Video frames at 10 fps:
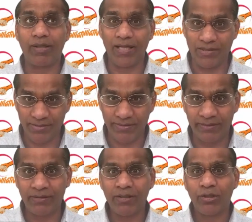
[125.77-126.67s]

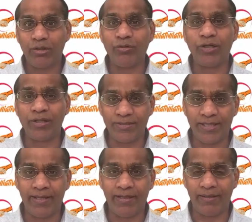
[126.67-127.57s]
cancer. You didn't
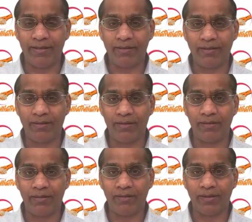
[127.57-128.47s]
say
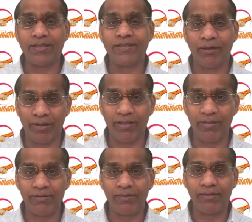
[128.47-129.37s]

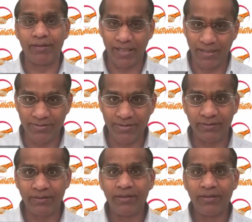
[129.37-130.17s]
entirely cancer,